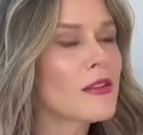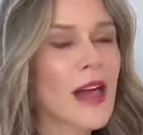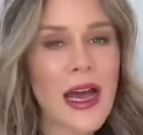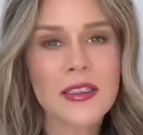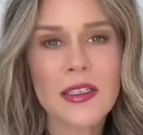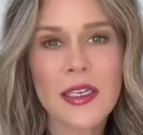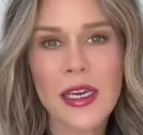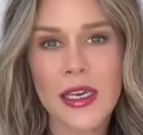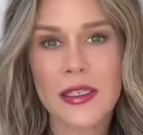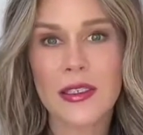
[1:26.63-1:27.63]

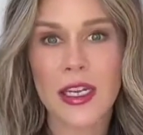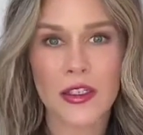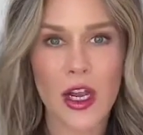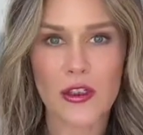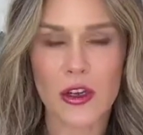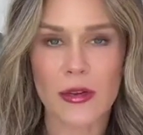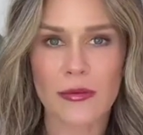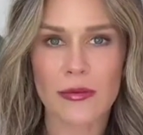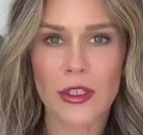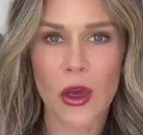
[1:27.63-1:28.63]
Lastly is
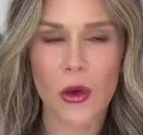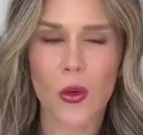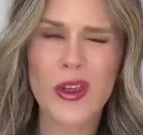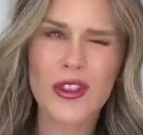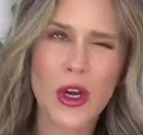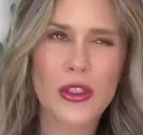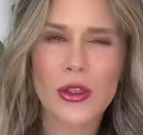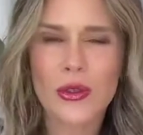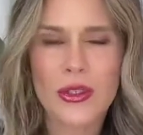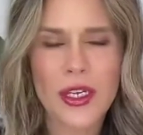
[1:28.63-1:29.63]
testosterone. So we start to
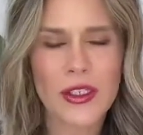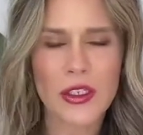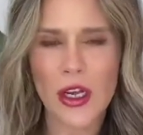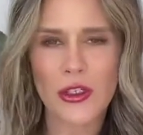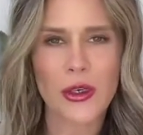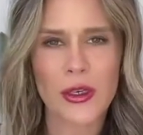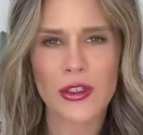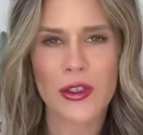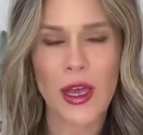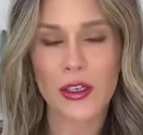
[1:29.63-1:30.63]
lose testosterone
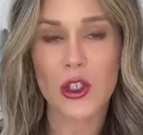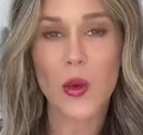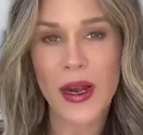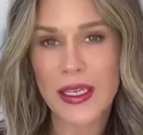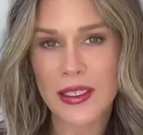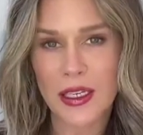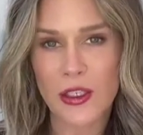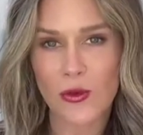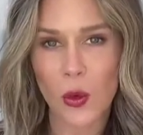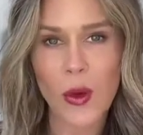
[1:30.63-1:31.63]
at
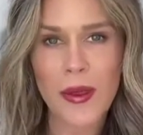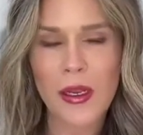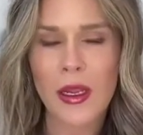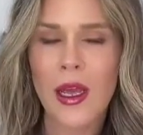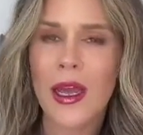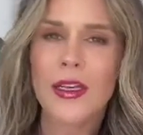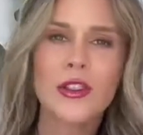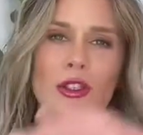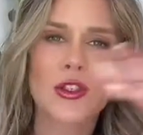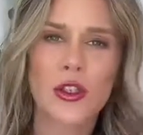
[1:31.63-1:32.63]
26 for women.
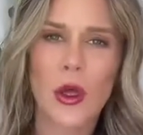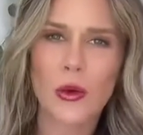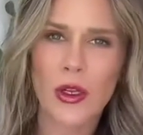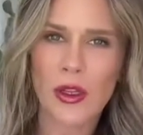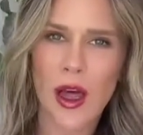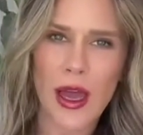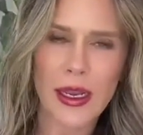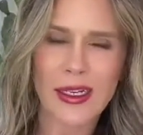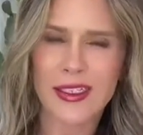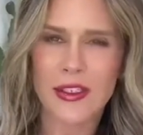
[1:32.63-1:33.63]
It's a slow
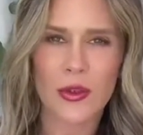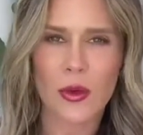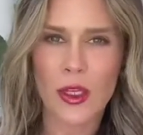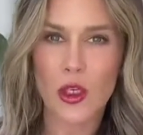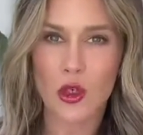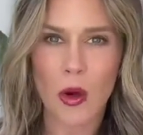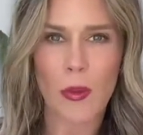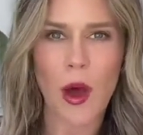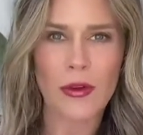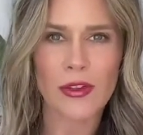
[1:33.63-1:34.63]
decline. It doesn't really
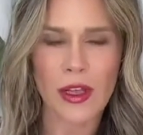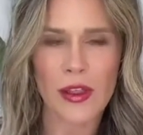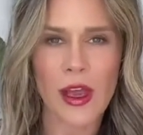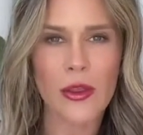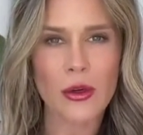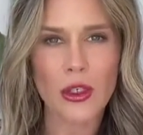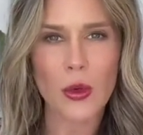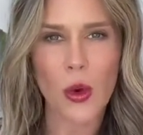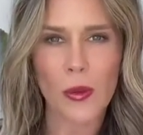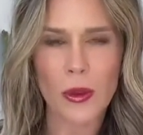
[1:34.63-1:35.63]
drop off like the other
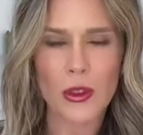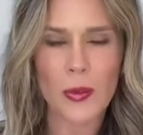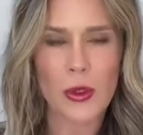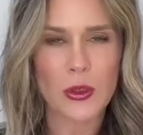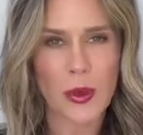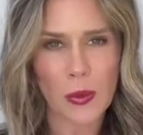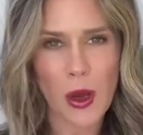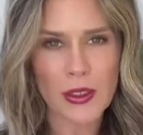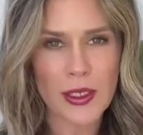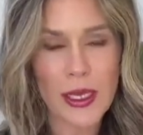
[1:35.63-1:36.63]
two hormones
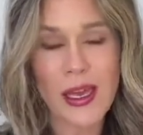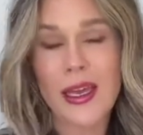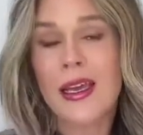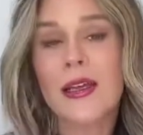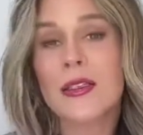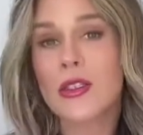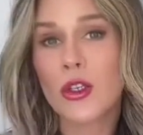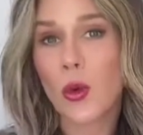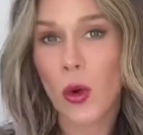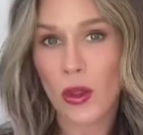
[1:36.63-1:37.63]
postmenopausally.
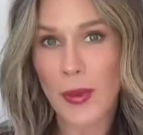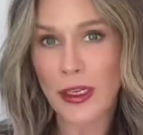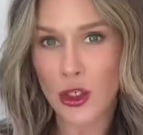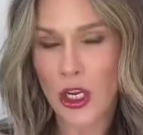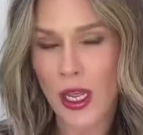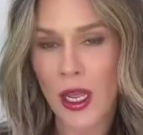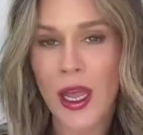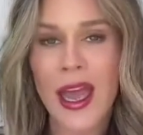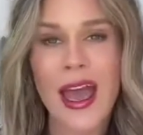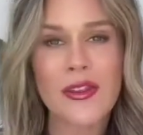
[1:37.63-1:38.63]
Still worth mentioning.
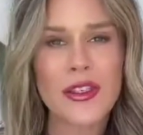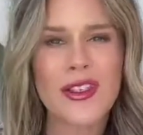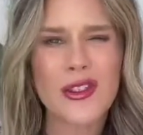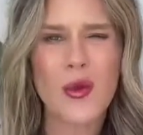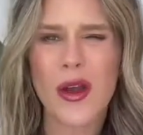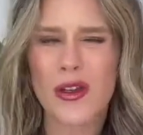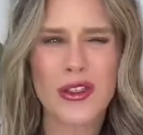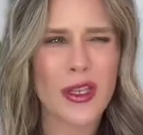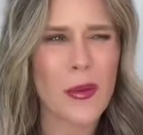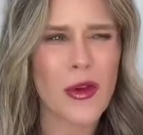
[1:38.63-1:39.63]
And this is where
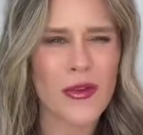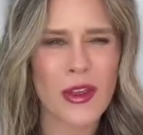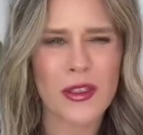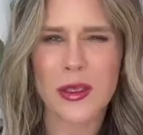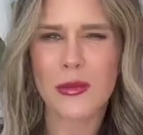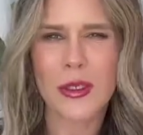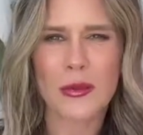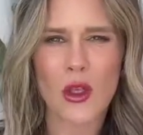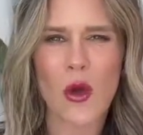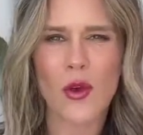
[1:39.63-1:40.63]
some of the
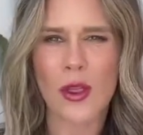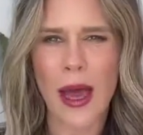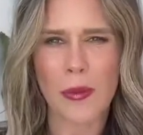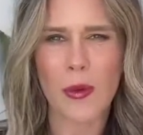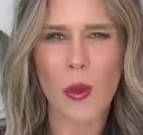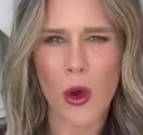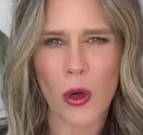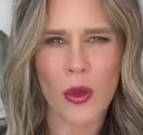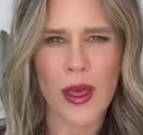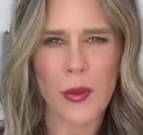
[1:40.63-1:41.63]
symptoms overlap
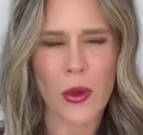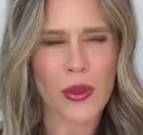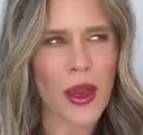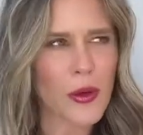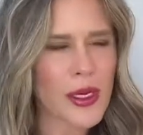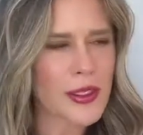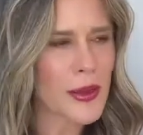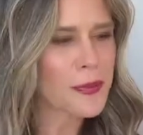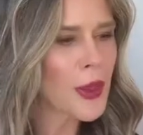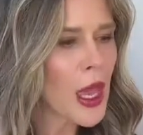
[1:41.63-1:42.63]
more with
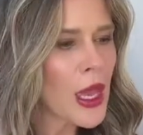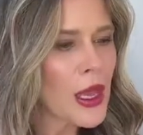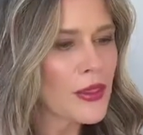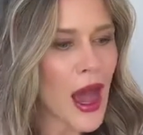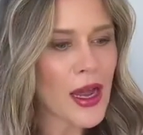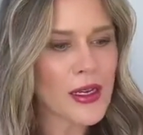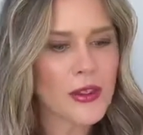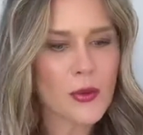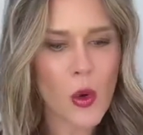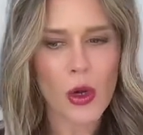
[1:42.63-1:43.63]
hypothyroidism. That
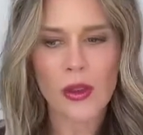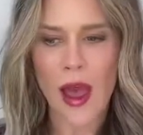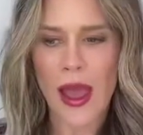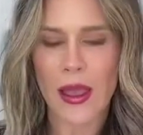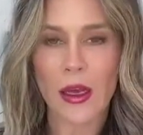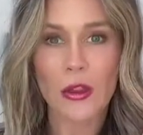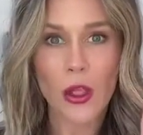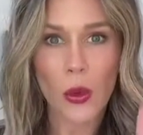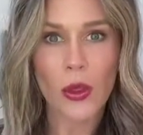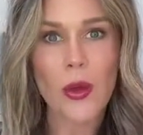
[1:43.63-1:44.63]
is more like
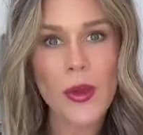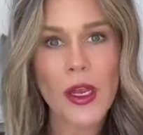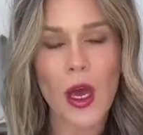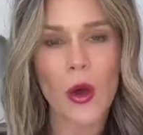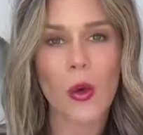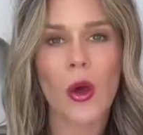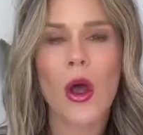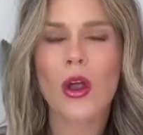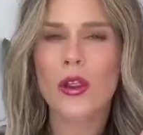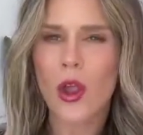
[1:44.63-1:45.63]
low libido,
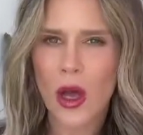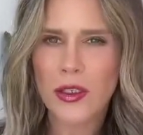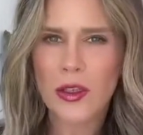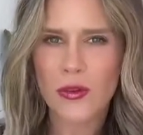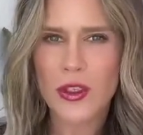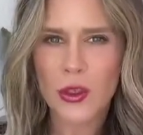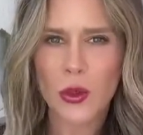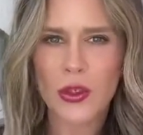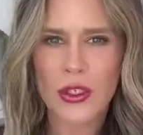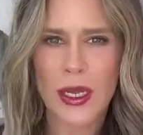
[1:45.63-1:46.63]
loss of
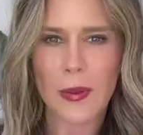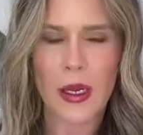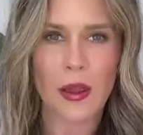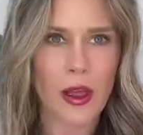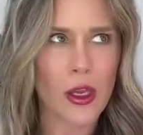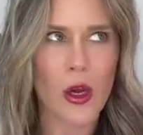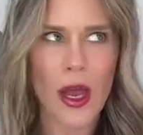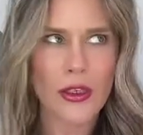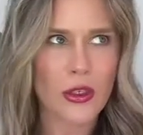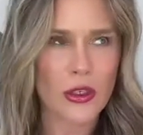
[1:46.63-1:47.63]
physical stamina, like you're
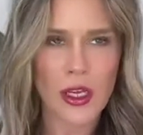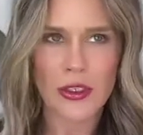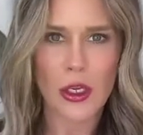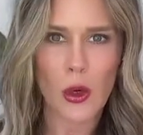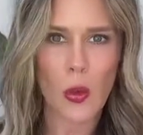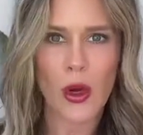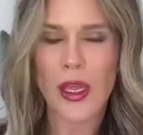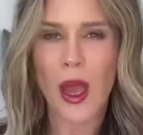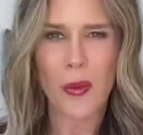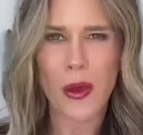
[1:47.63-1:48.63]
exercising, you're
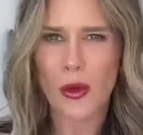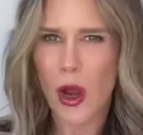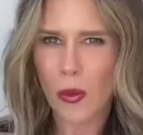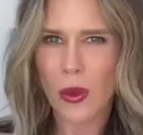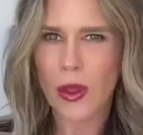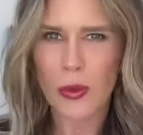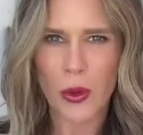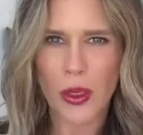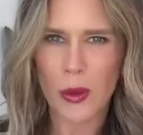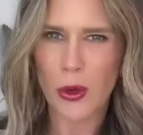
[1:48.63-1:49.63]
working out, but you're not really
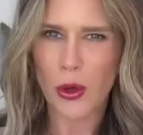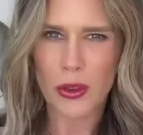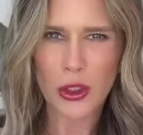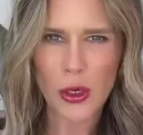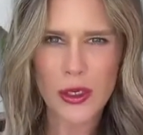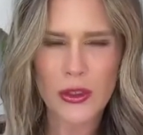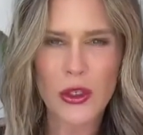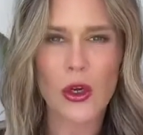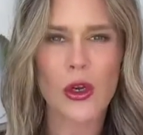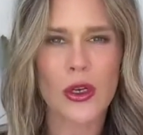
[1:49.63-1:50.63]
building up your
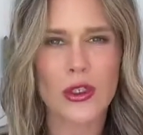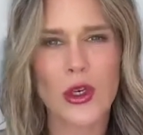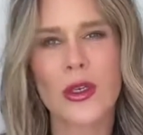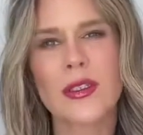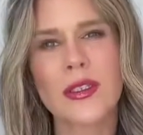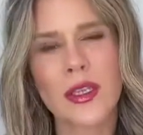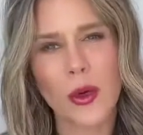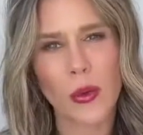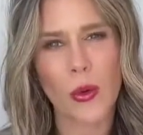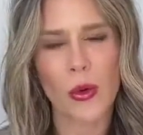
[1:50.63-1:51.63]
endurance, or your endurance is
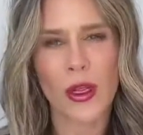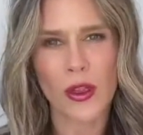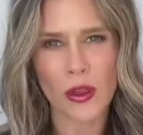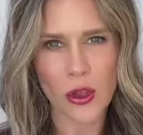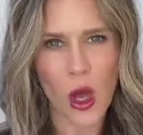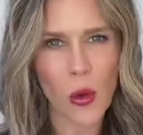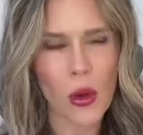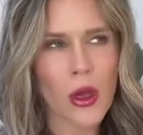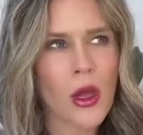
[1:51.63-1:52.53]
inappropriately low.